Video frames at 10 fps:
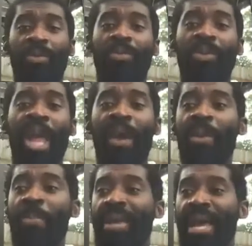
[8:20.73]
We
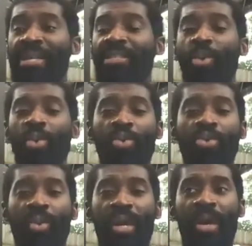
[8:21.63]
played schools
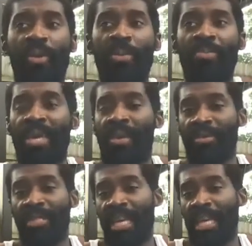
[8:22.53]
where we beat
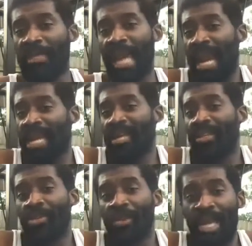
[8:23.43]
teams
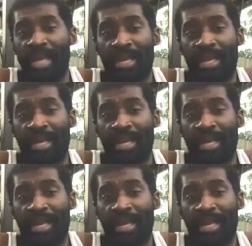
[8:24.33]
80-3.